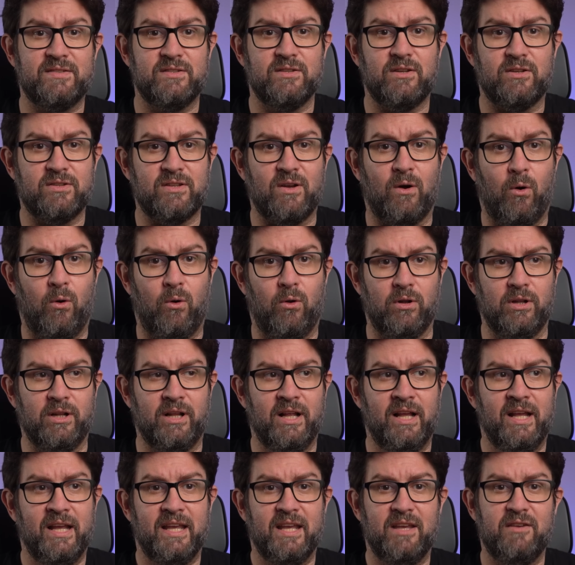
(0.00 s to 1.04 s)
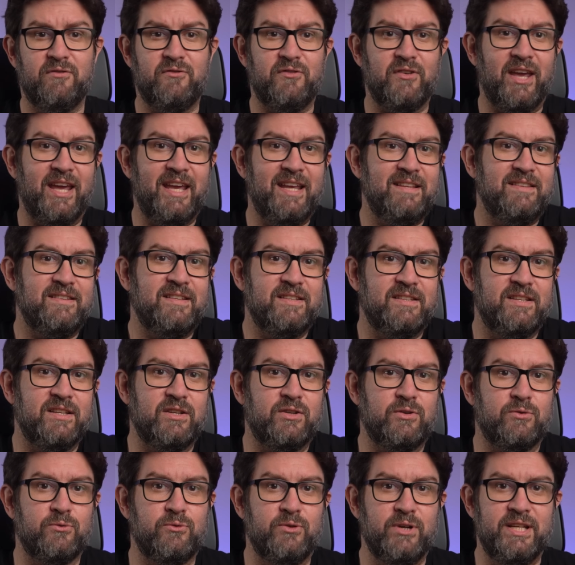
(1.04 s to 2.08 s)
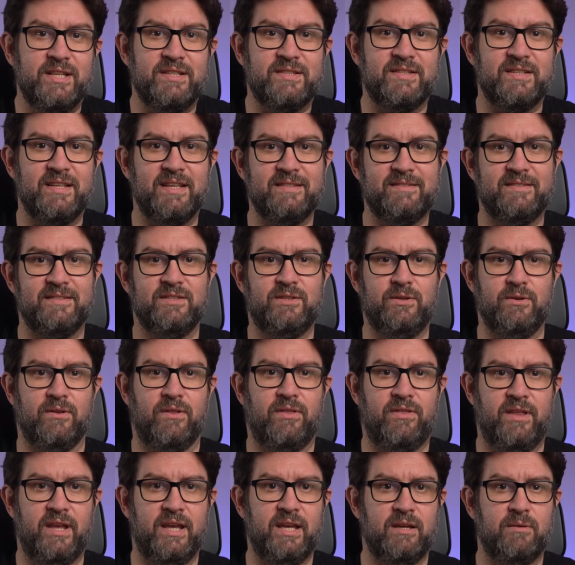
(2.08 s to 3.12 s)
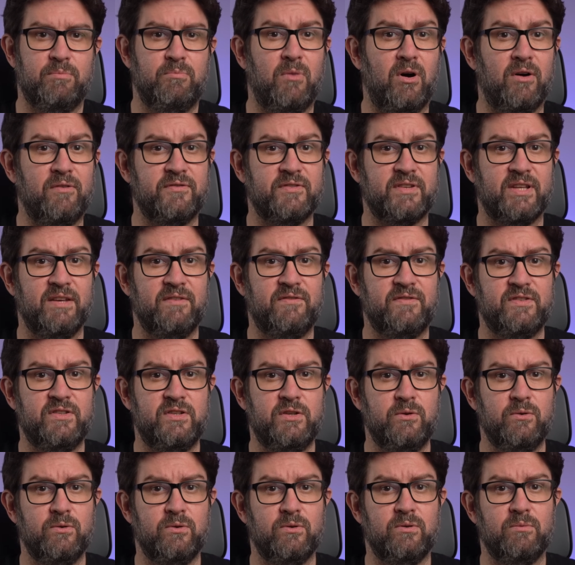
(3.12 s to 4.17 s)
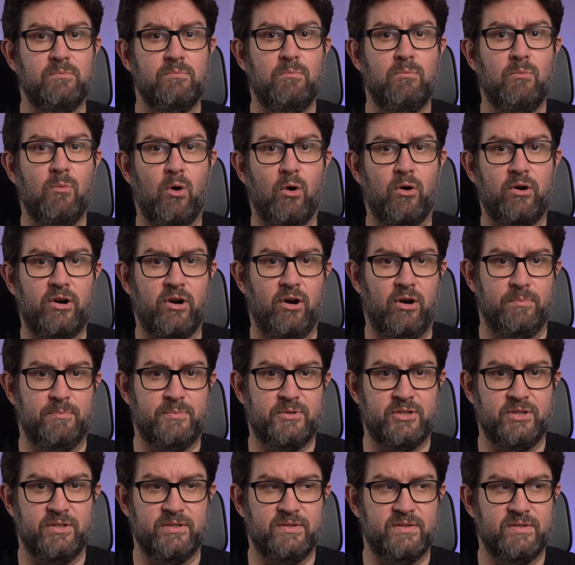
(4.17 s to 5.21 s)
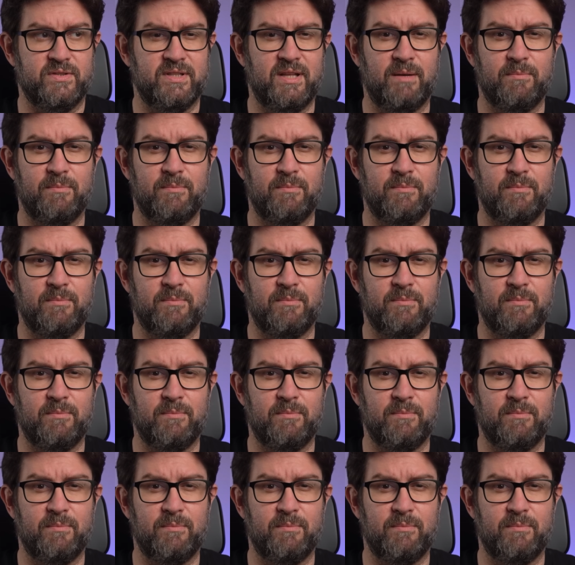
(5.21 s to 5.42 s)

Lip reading: not all. If 80 degrees isn't your thing, MOFT gives you more options.